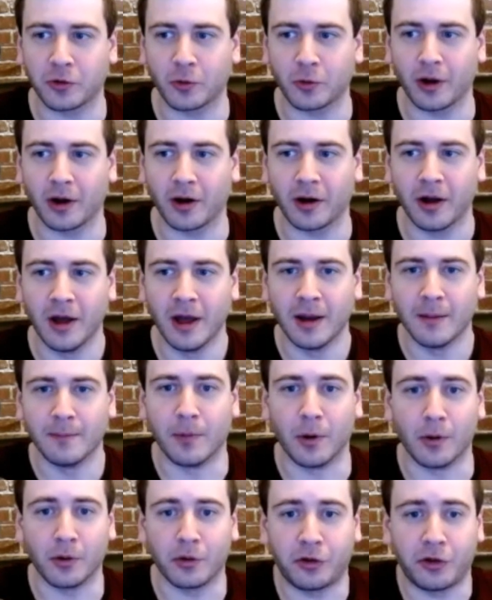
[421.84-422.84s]
where
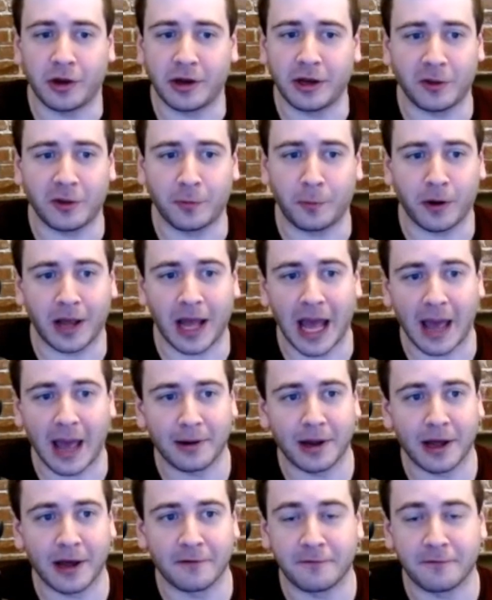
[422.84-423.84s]
most cities per
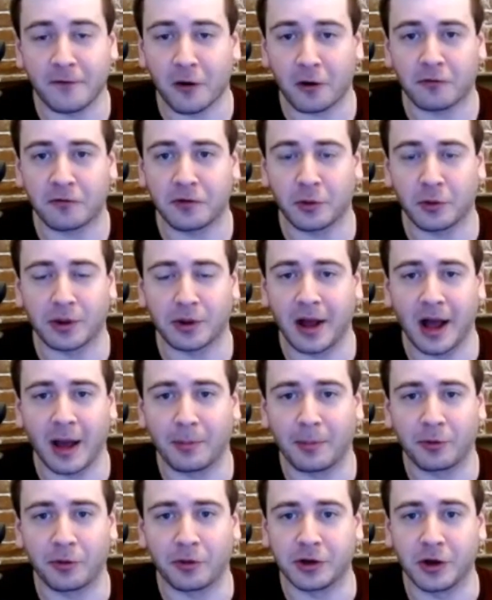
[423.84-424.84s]
capita have far fewer
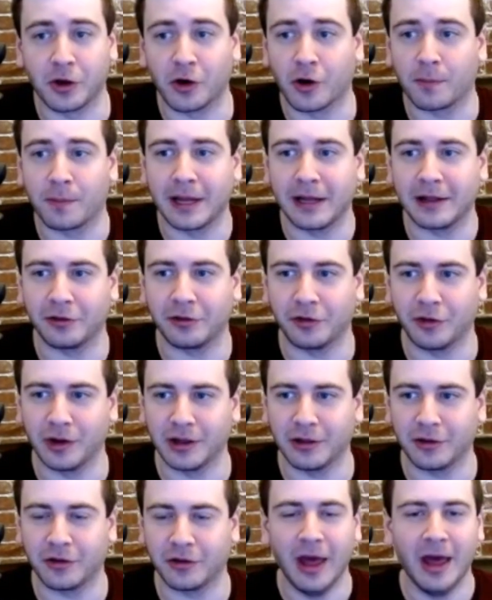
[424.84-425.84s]
cops than European
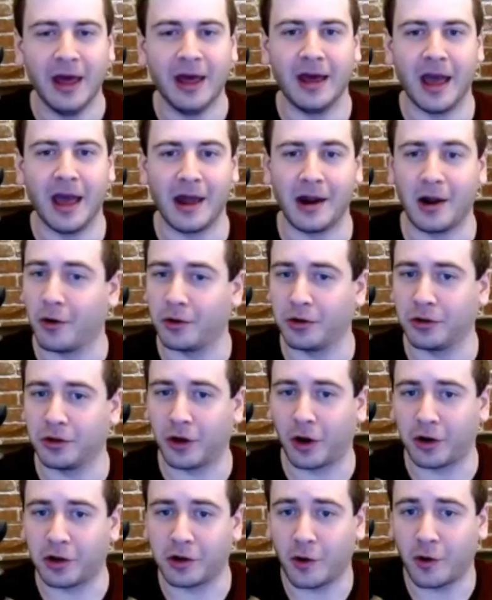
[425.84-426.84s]
cities, and
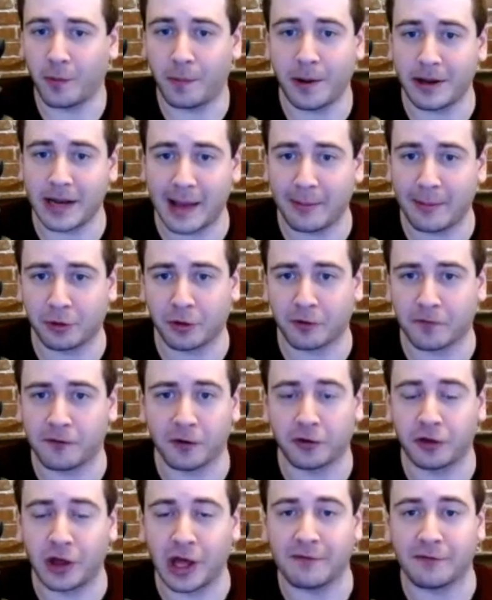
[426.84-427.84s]
our European neighbors are
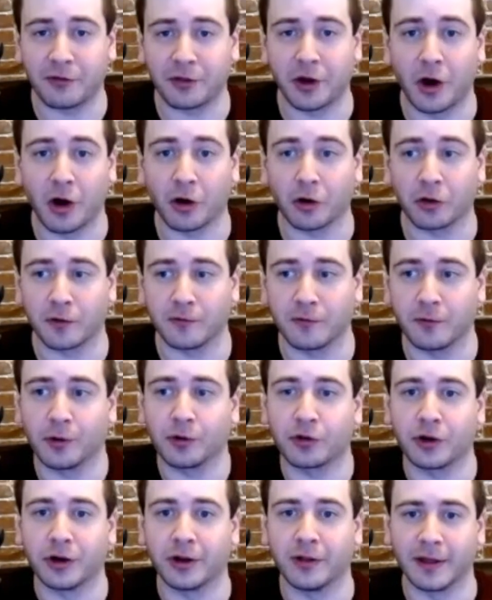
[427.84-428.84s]
far safer than ours,
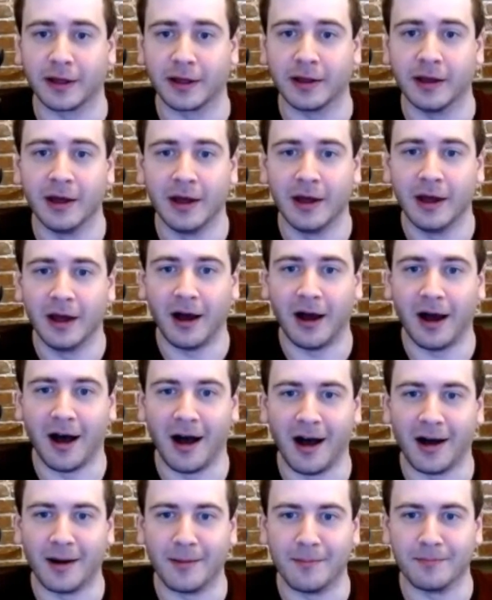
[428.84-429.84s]
unfortunately.
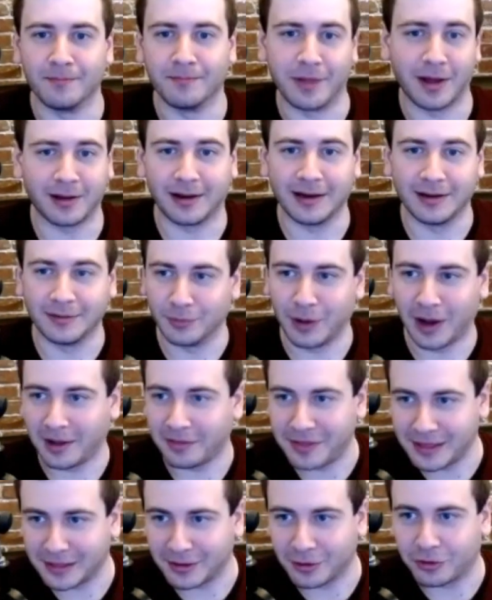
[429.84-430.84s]
I
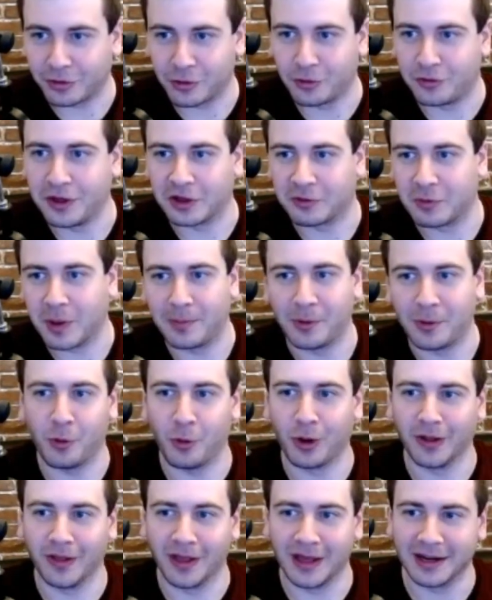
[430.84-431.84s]
think those two things might be
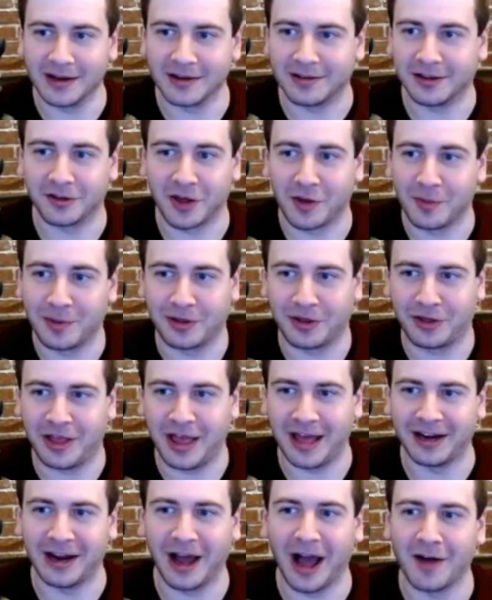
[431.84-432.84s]
correlated to some
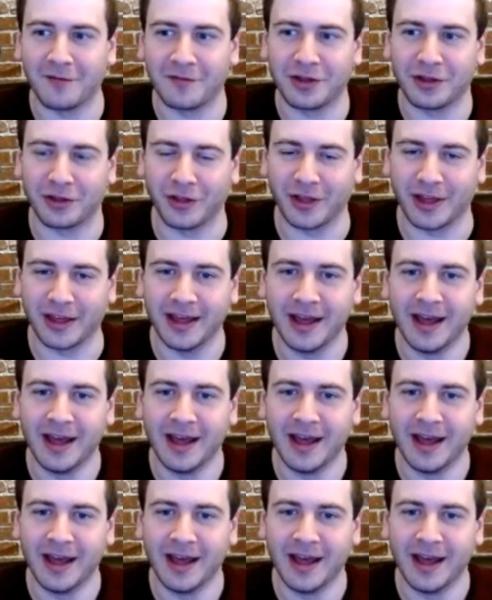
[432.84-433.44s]
extent, obviously.